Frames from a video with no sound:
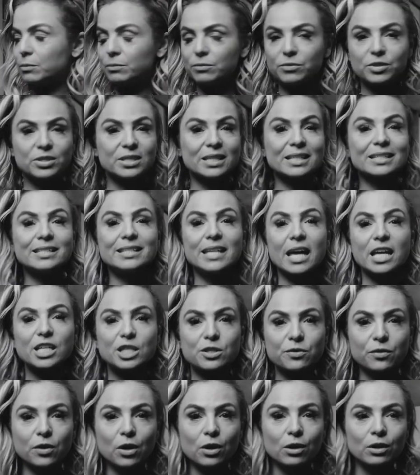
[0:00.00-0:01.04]

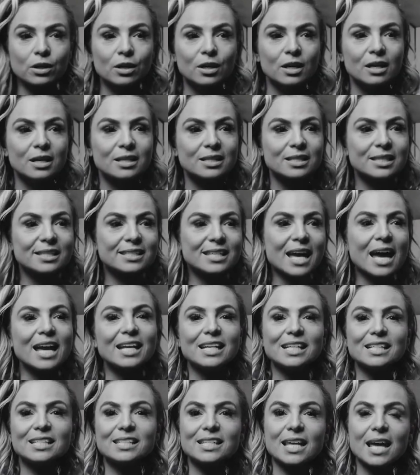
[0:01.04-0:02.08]
successful,
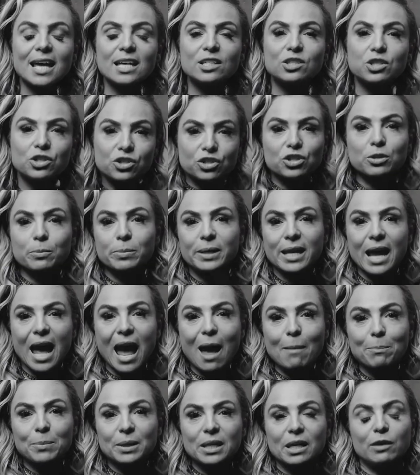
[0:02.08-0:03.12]
society says you should be
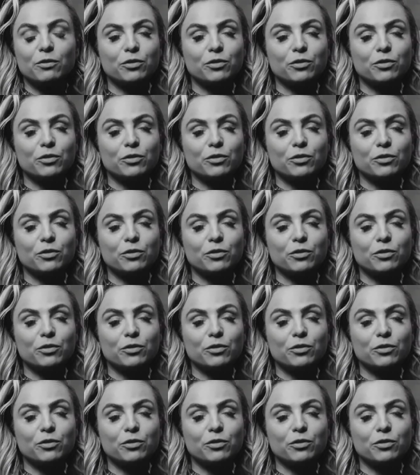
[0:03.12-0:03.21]
happy.